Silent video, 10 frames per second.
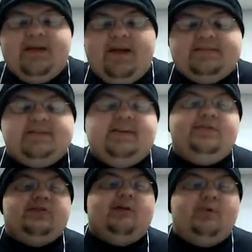as the
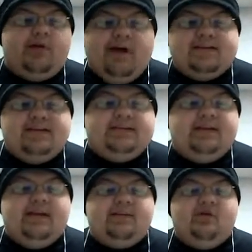TV show progresses
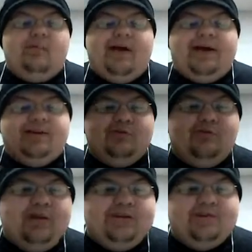and you go back and you
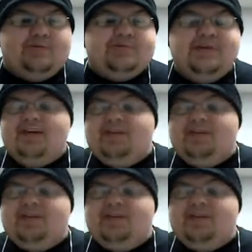look at those